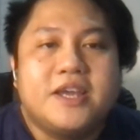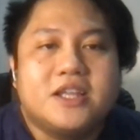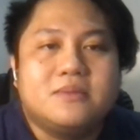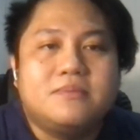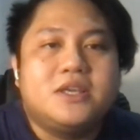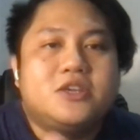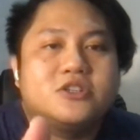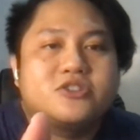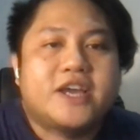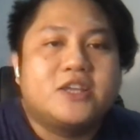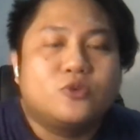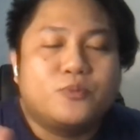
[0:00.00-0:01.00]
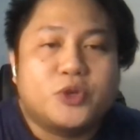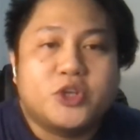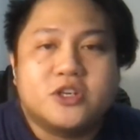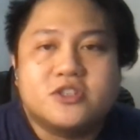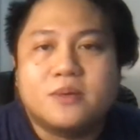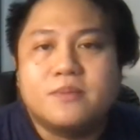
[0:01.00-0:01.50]
may it be you're trying to
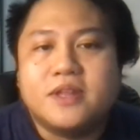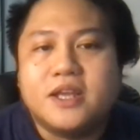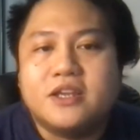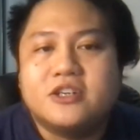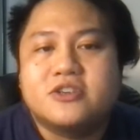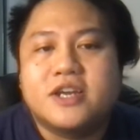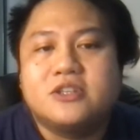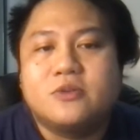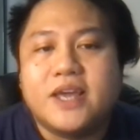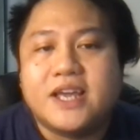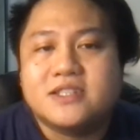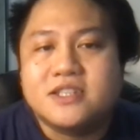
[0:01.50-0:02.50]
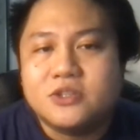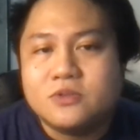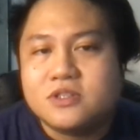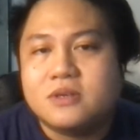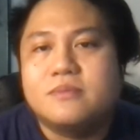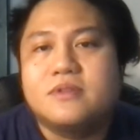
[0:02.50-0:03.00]
procure something, you're trying to
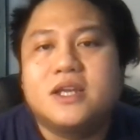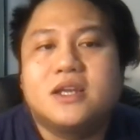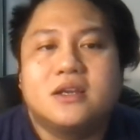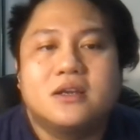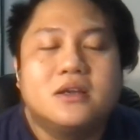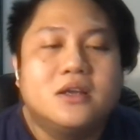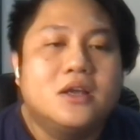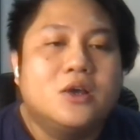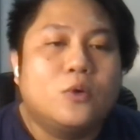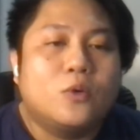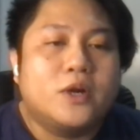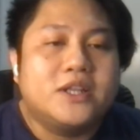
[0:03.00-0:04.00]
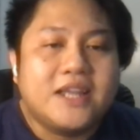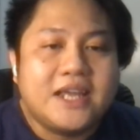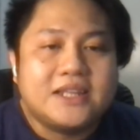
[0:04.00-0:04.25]
execute something, or